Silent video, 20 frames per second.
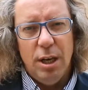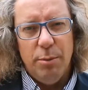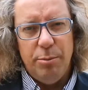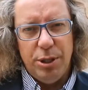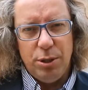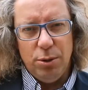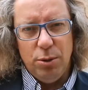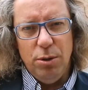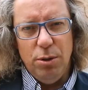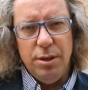
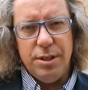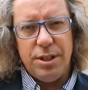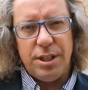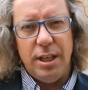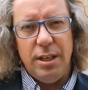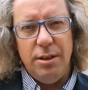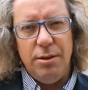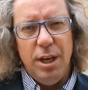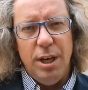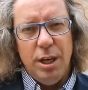but
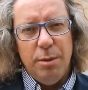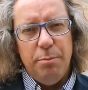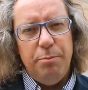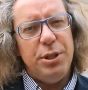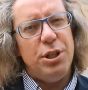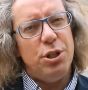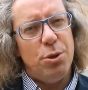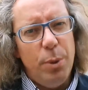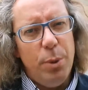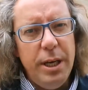also
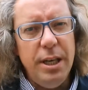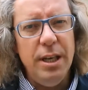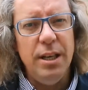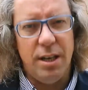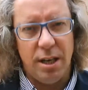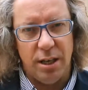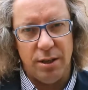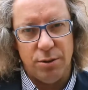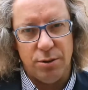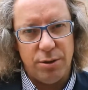between
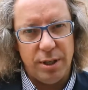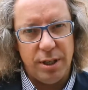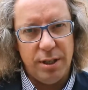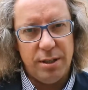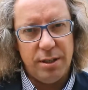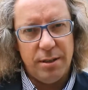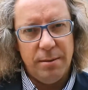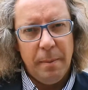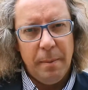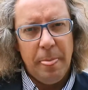
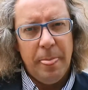countries.